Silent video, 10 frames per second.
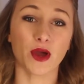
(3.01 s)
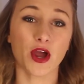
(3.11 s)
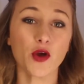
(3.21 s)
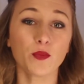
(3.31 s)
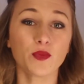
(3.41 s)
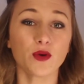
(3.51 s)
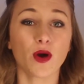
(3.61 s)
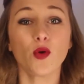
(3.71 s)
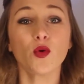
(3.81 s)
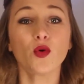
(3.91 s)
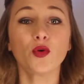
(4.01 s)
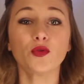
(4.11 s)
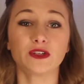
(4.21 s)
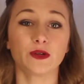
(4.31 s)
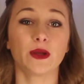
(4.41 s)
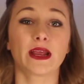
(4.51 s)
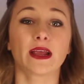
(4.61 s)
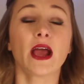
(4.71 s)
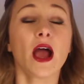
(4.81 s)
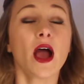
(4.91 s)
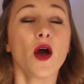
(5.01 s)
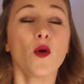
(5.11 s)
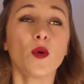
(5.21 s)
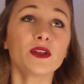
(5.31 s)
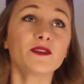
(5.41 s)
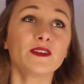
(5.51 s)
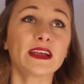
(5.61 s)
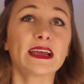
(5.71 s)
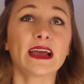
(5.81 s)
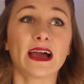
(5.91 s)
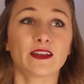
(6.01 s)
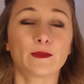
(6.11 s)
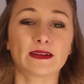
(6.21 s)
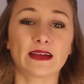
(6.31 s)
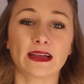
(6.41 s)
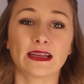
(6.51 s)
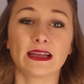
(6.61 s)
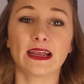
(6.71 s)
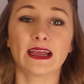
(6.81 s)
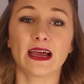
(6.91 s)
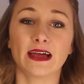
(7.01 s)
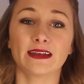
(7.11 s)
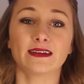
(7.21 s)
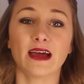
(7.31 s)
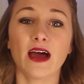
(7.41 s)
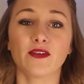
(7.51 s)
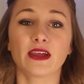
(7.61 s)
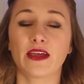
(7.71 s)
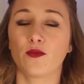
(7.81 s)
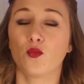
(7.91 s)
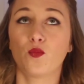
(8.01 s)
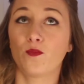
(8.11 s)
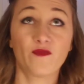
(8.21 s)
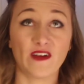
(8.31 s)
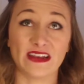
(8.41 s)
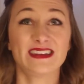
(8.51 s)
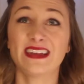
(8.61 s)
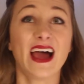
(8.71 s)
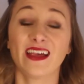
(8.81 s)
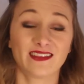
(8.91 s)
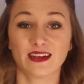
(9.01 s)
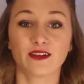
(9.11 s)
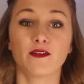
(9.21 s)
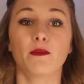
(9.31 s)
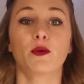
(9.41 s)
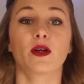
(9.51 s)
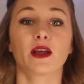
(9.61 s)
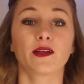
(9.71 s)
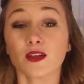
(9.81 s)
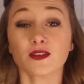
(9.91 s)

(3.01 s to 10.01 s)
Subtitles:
I hope you are all doing wonderfully and spectacularly and having a fantastic February.